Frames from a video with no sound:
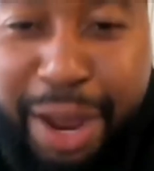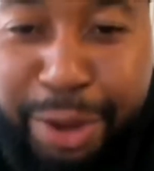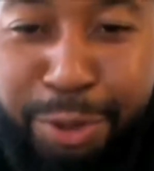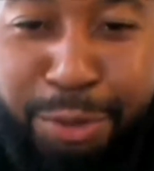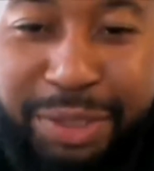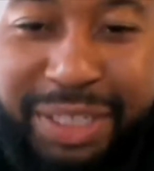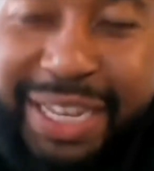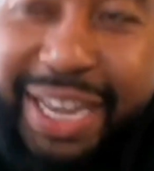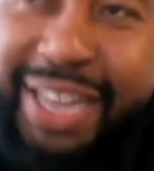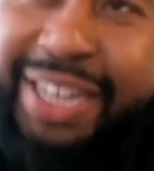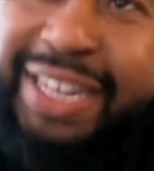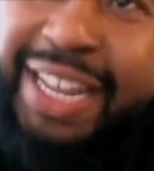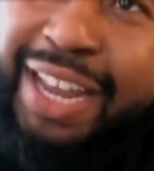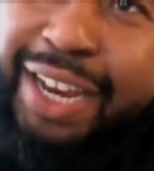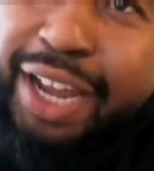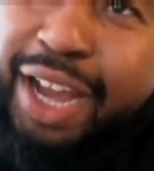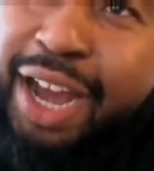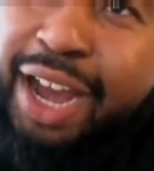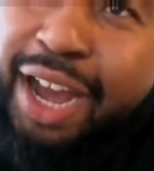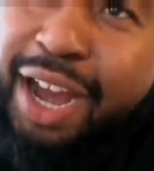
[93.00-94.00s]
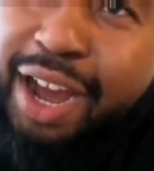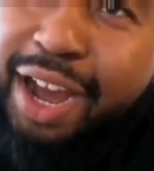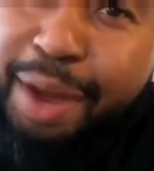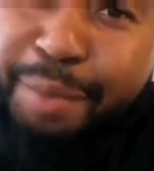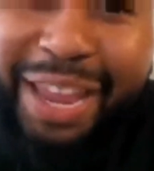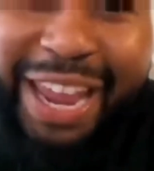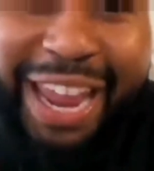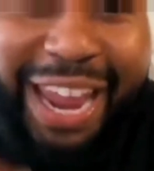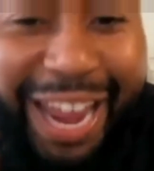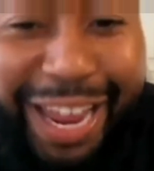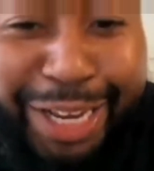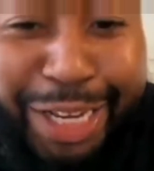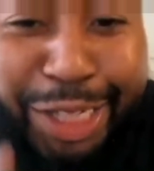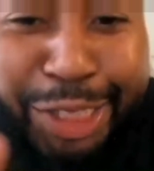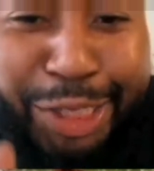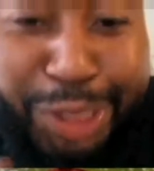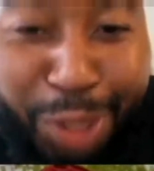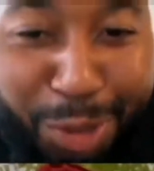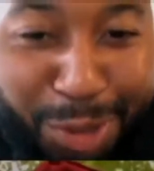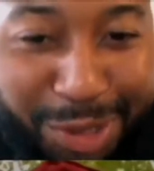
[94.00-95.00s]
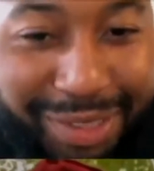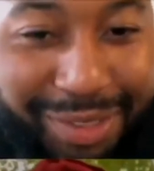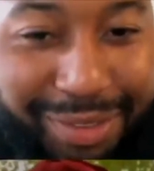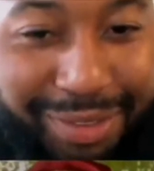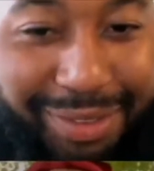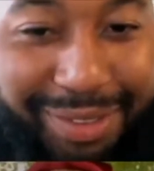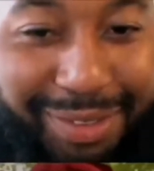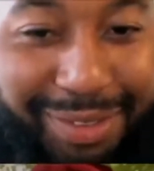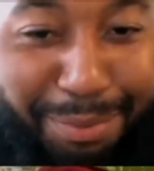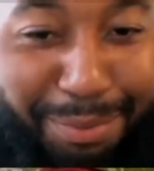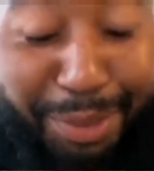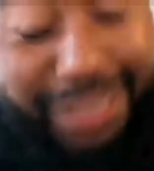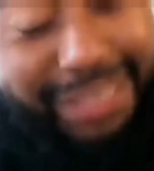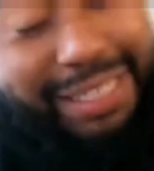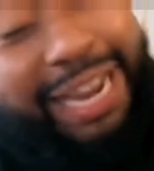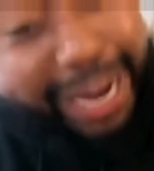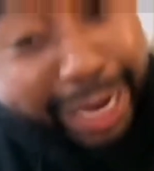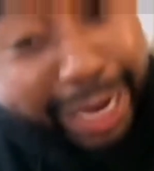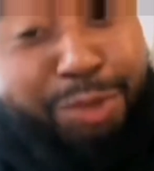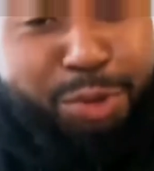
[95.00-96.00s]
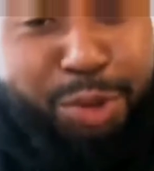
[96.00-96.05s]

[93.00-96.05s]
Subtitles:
you know how you said that Andy Schultz, what is